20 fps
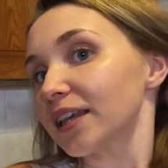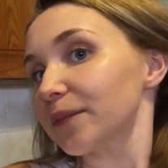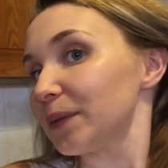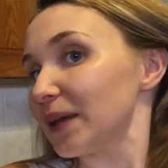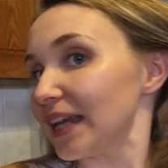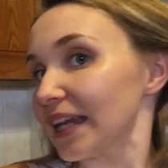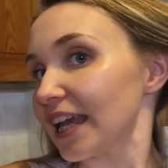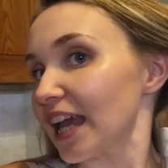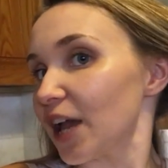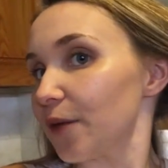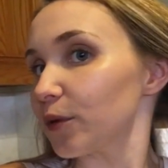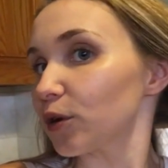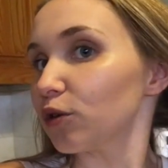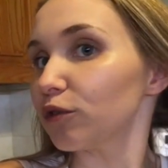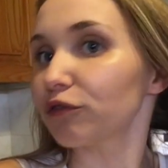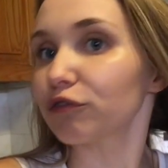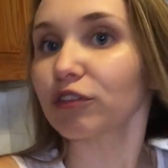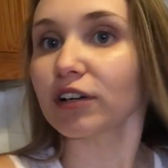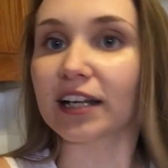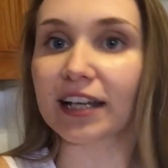being
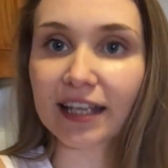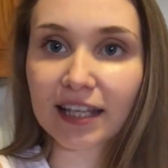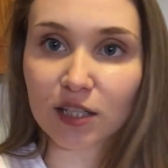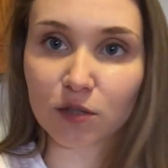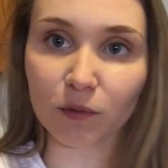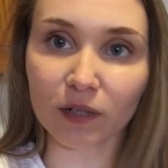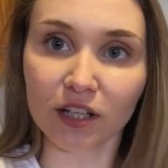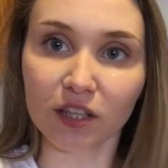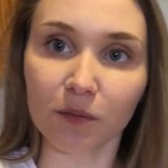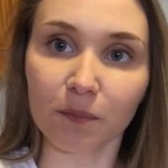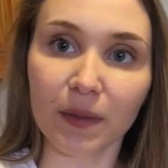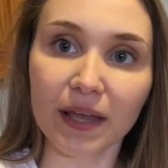chemical-free is one of the